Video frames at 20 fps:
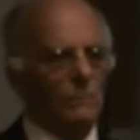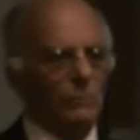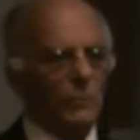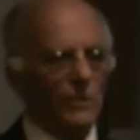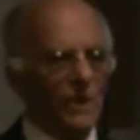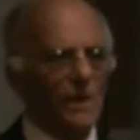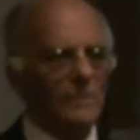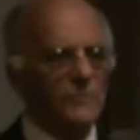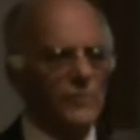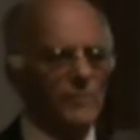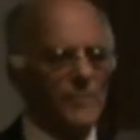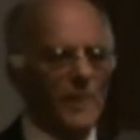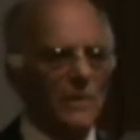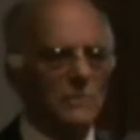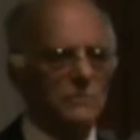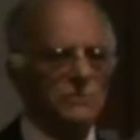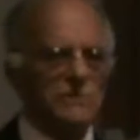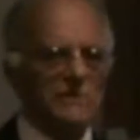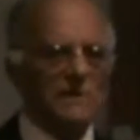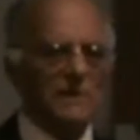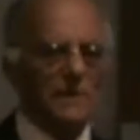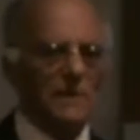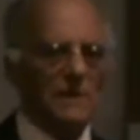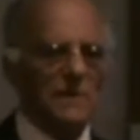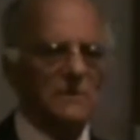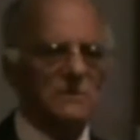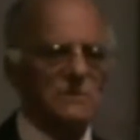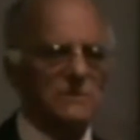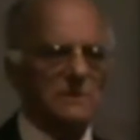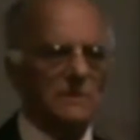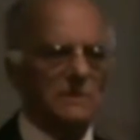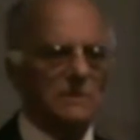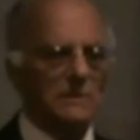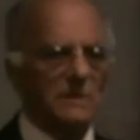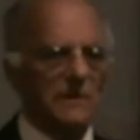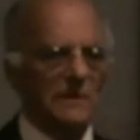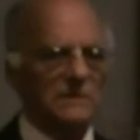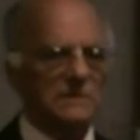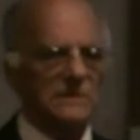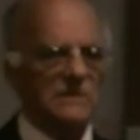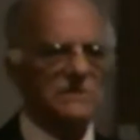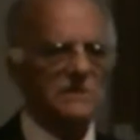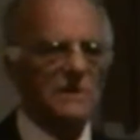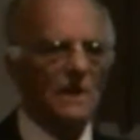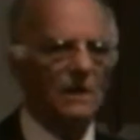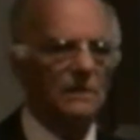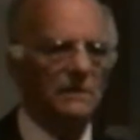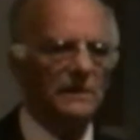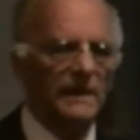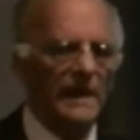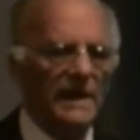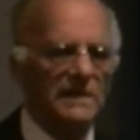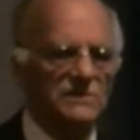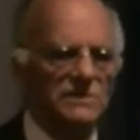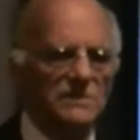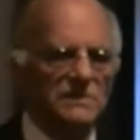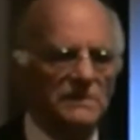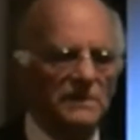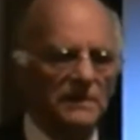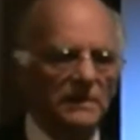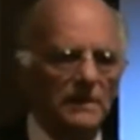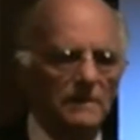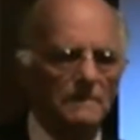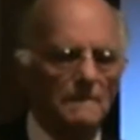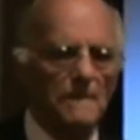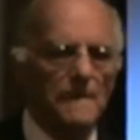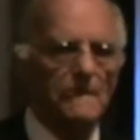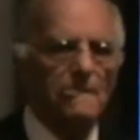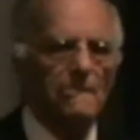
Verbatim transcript: What I'm proposing is that the, this kind of entity